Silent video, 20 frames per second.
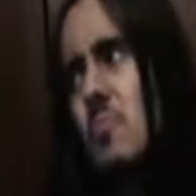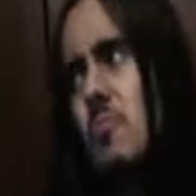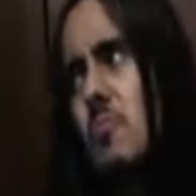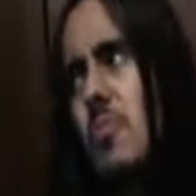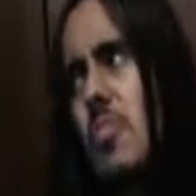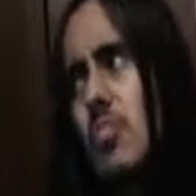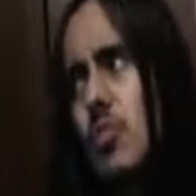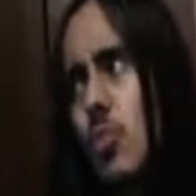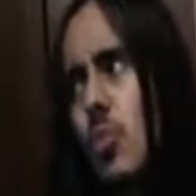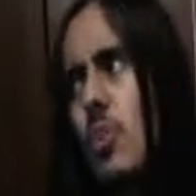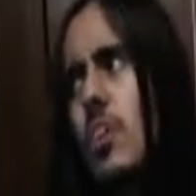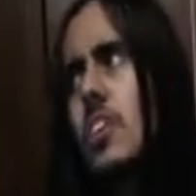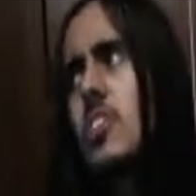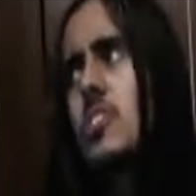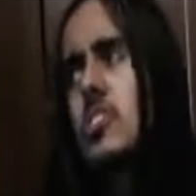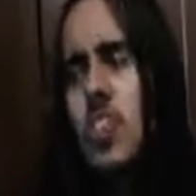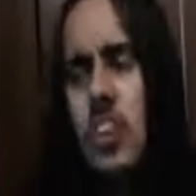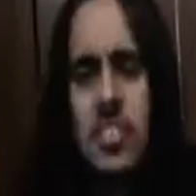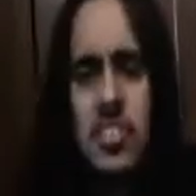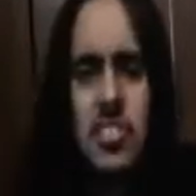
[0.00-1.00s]
Victoria
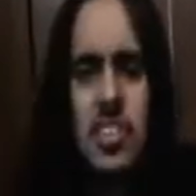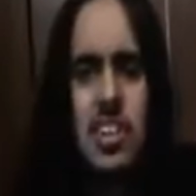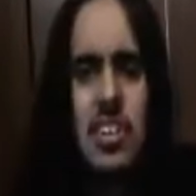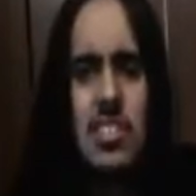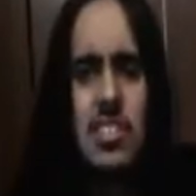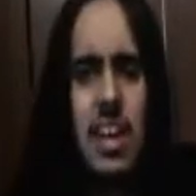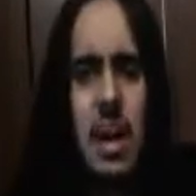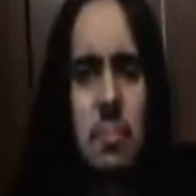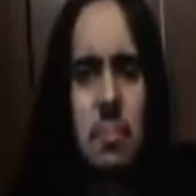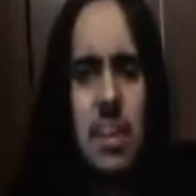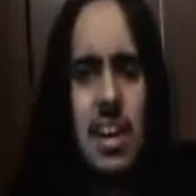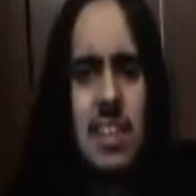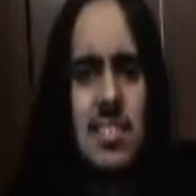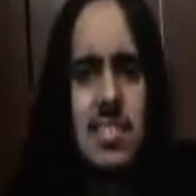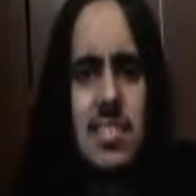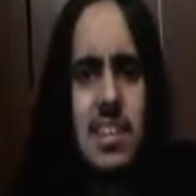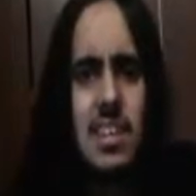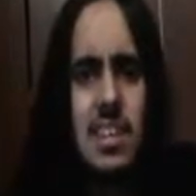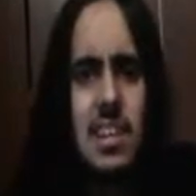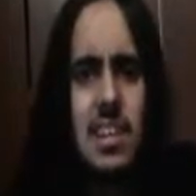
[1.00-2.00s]
Justice. I'm
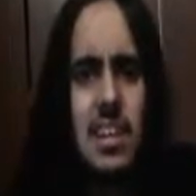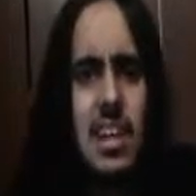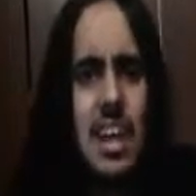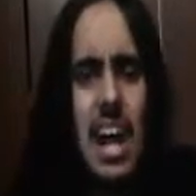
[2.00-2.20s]
guessing.